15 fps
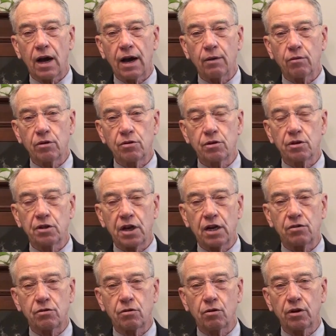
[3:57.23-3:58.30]
I would
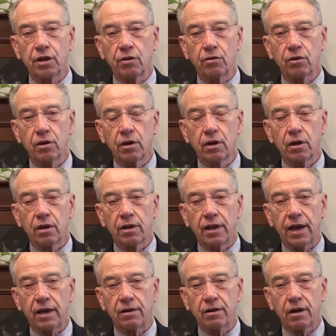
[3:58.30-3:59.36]
suggest to you
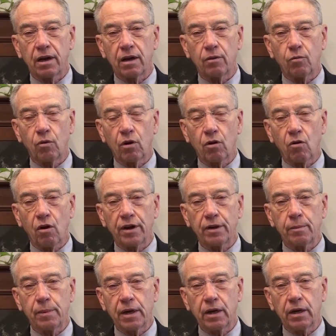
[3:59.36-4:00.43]
that we're going
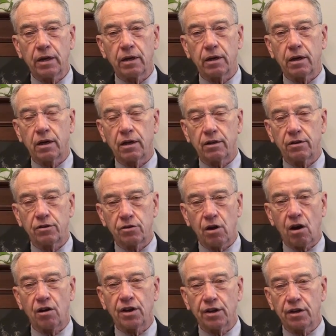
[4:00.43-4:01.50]
to be
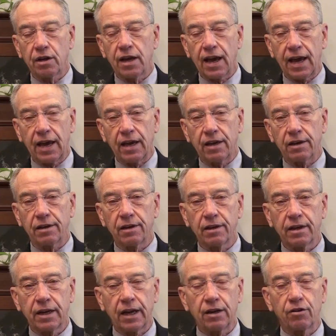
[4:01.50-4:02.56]
starting today and
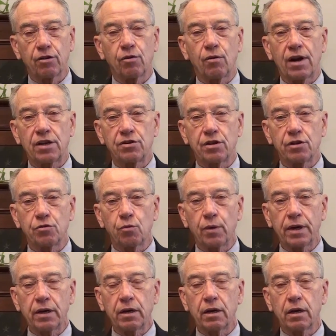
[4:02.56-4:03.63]
into the rest of this
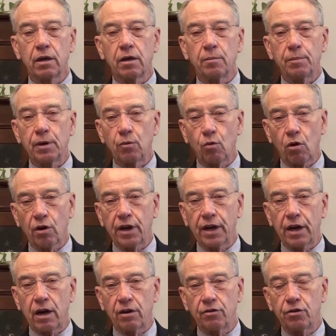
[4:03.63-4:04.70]
week, be
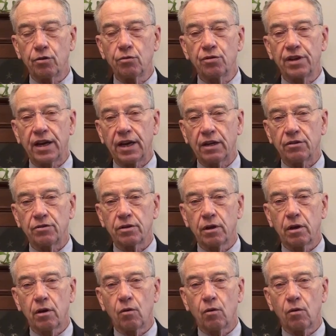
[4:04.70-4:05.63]
working on two things.